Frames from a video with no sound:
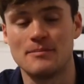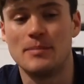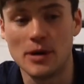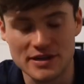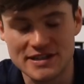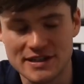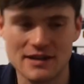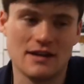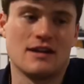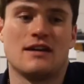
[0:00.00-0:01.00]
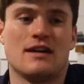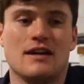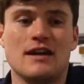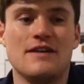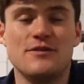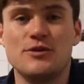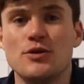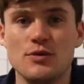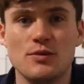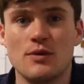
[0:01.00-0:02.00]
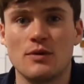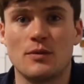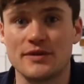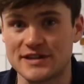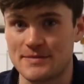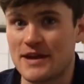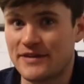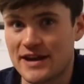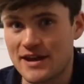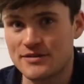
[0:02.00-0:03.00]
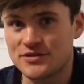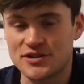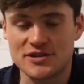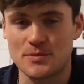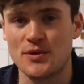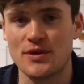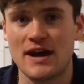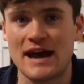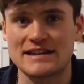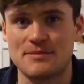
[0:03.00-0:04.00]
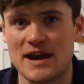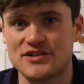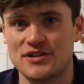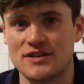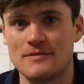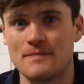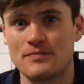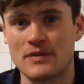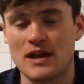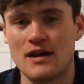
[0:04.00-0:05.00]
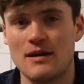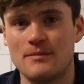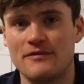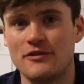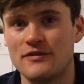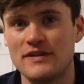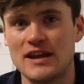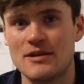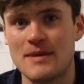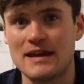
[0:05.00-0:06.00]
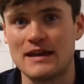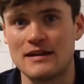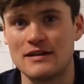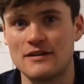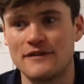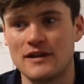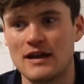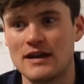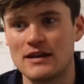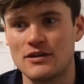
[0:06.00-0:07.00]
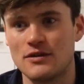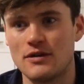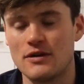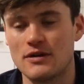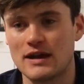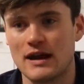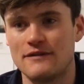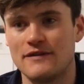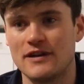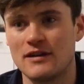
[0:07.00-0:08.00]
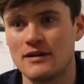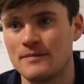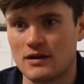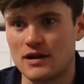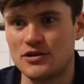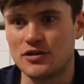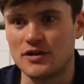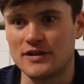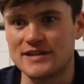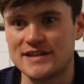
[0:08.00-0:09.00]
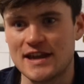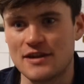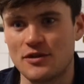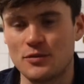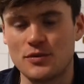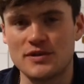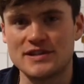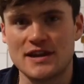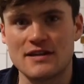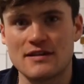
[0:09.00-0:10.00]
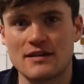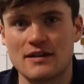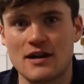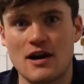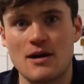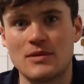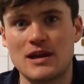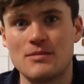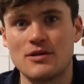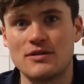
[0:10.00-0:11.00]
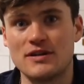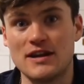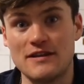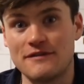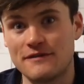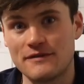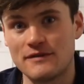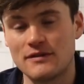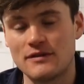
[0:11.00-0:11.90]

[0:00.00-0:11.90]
But if you do want to make videos, you're someone that has a passion um, for video making and you feel like you're kind of a, a duck that's sitting on the water calmly, but underneath